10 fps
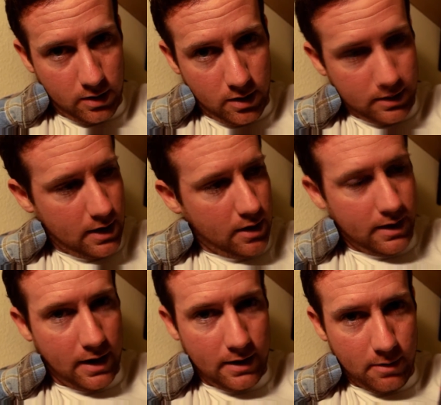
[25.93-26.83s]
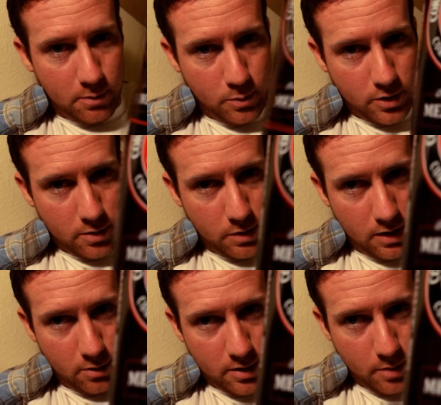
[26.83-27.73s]
it all day, all night. That would just be
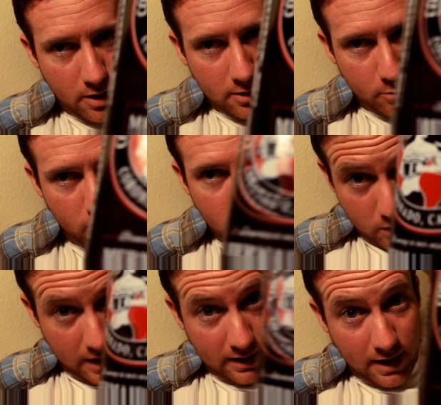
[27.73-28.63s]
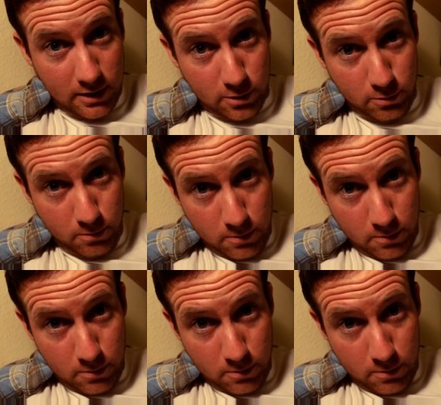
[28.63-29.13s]
irresponsible, but I'd like to.